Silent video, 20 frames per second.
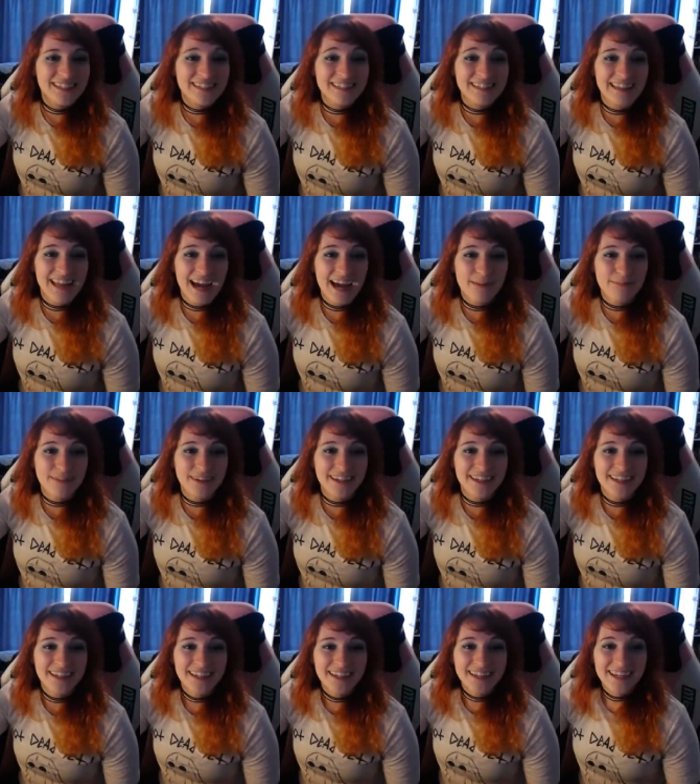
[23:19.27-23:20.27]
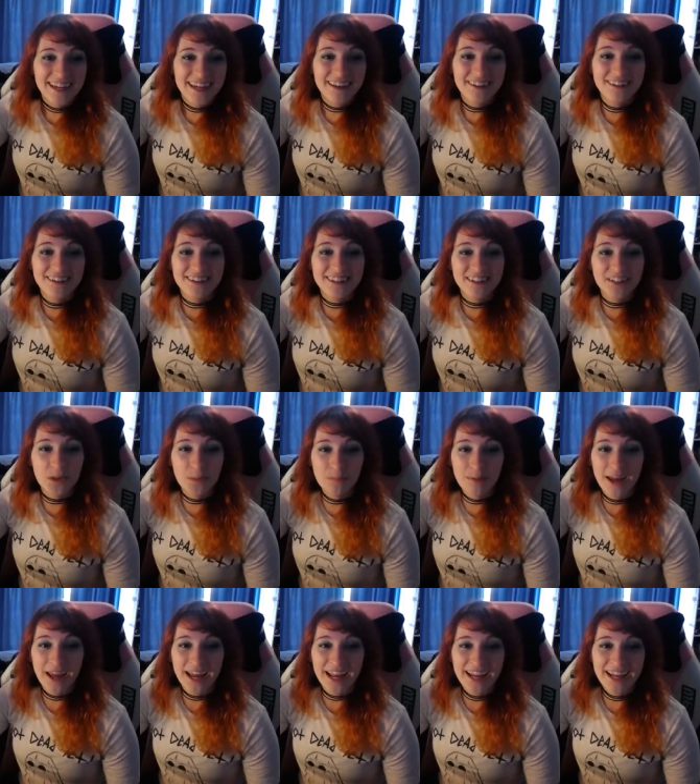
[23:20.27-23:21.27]
snappy. In her little
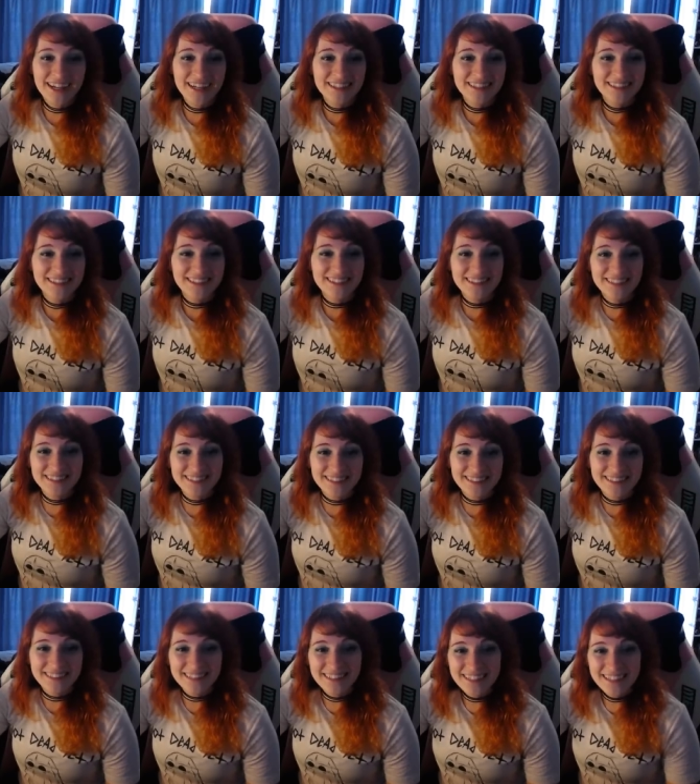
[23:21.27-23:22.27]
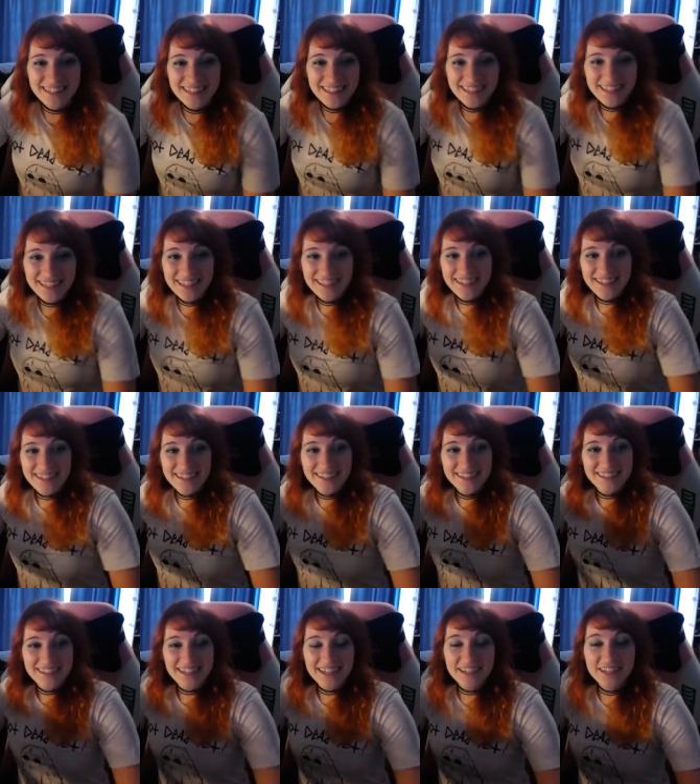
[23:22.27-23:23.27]
pants, she's just-
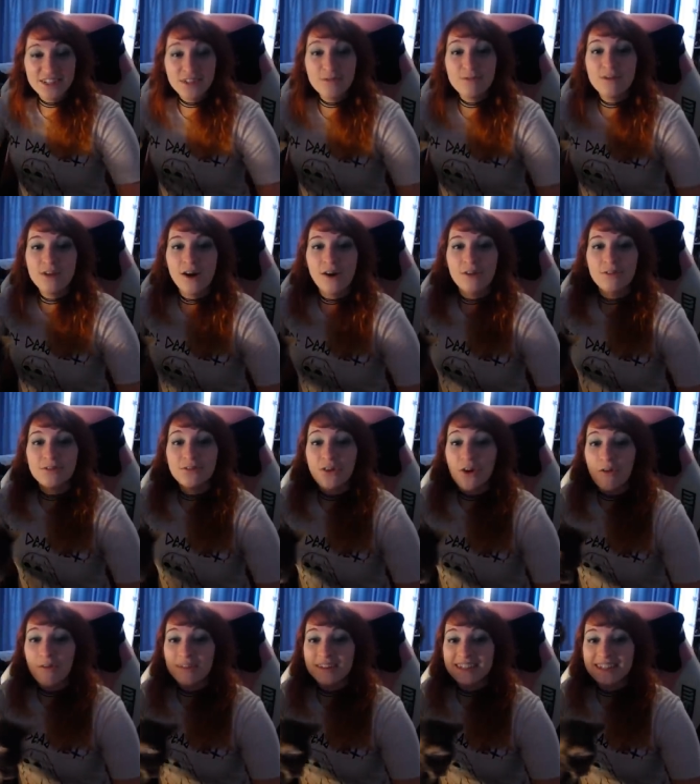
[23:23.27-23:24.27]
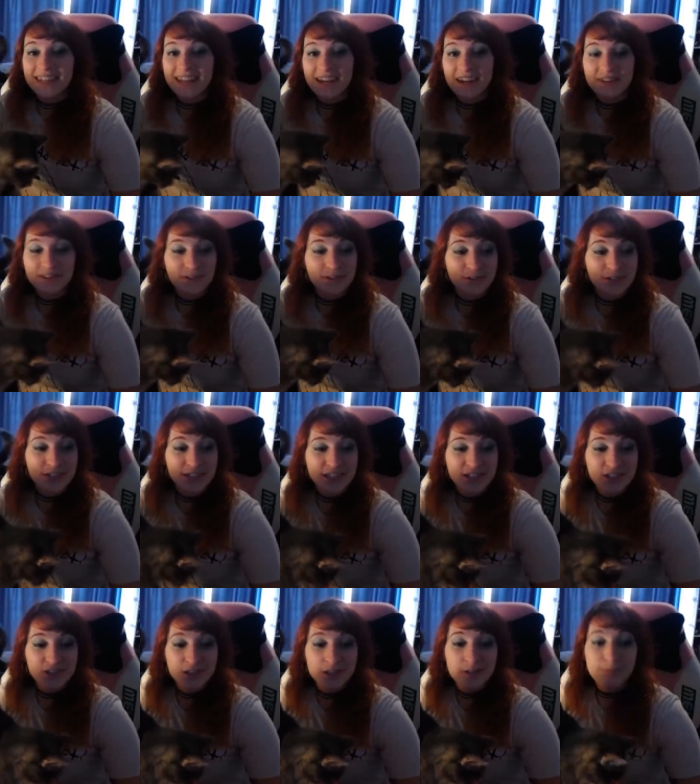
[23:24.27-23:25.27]
And you know, no one's there, so she
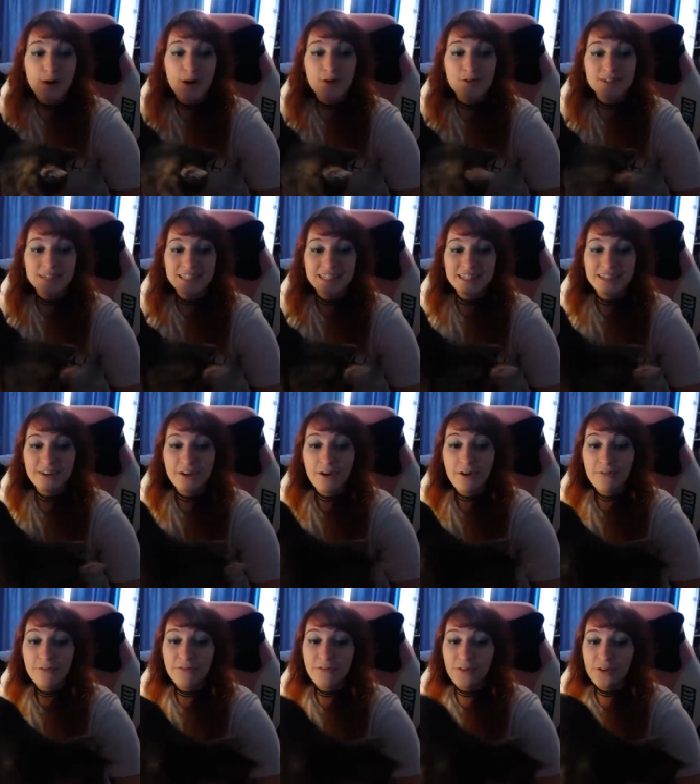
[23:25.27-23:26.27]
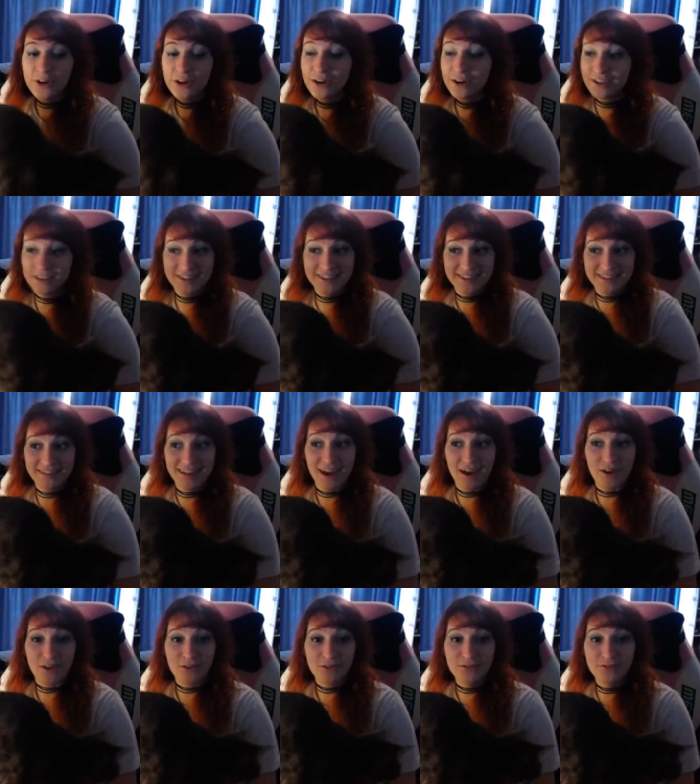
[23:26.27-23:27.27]
is just posing for
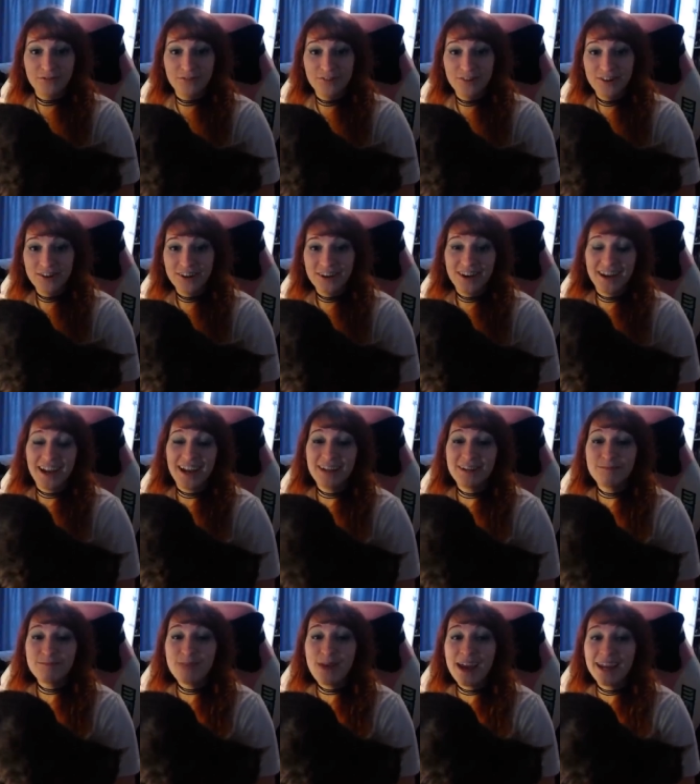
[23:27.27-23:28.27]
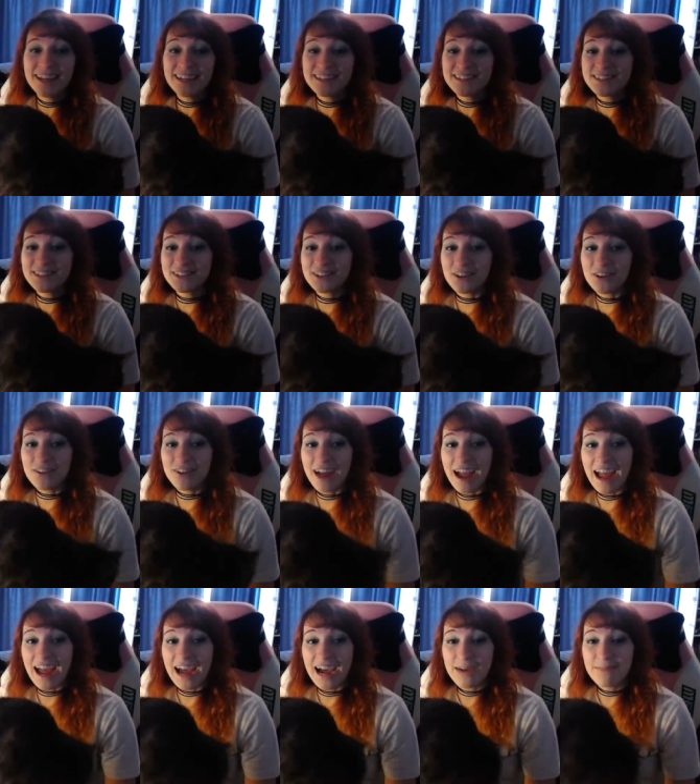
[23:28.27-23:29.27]
herself. And Penny's so
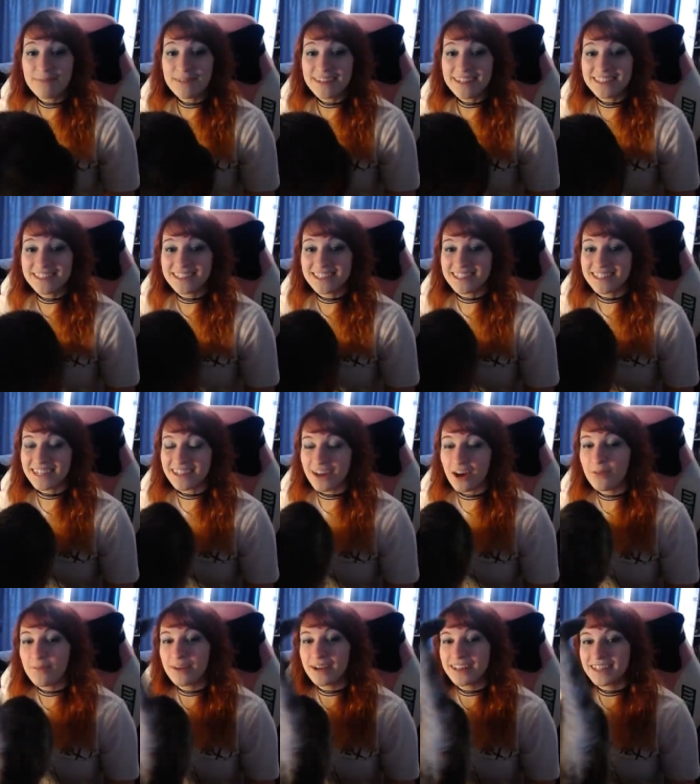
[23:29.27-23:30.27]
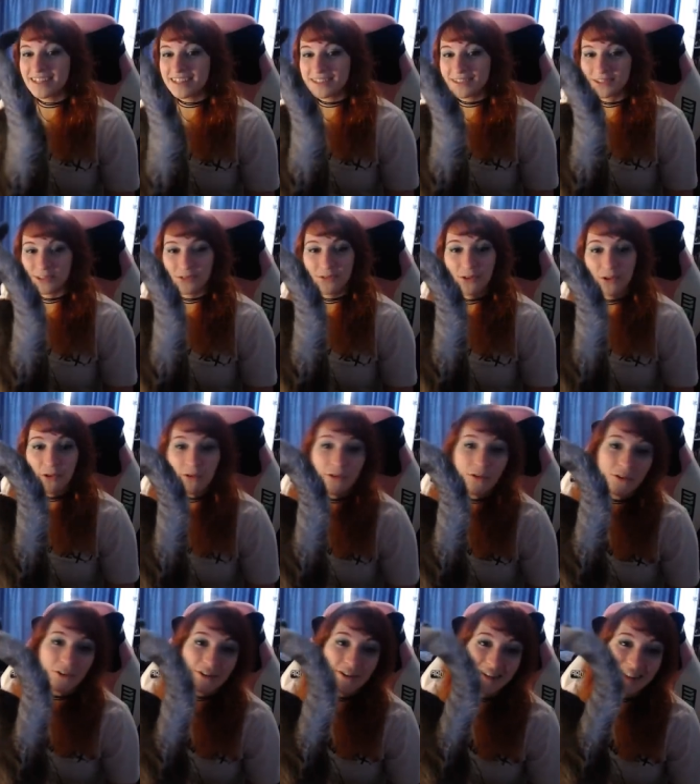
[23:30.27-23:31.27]
happy. She's like, oh man, that's so
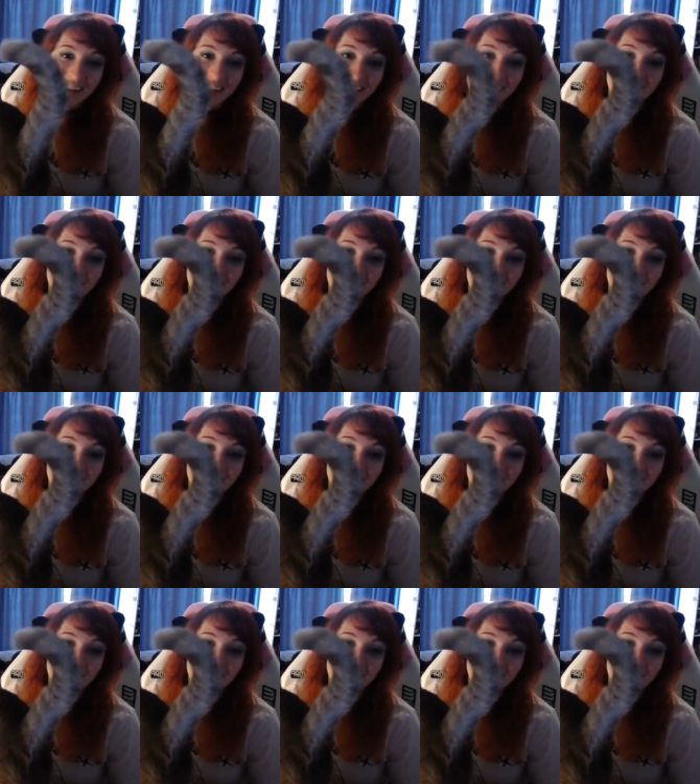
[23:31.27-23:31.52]
cool. Like,